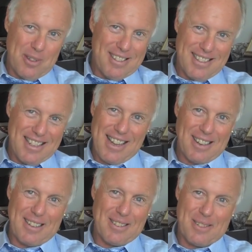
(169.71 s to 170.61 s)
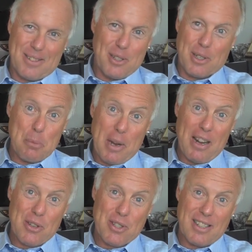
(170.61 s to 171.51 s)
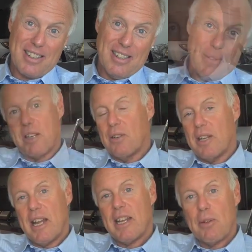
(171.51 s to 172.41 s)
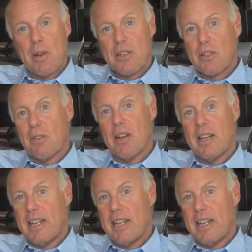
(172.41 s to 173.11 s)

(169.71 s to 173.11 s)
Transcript: It's not a good comparison, go to any restaurant,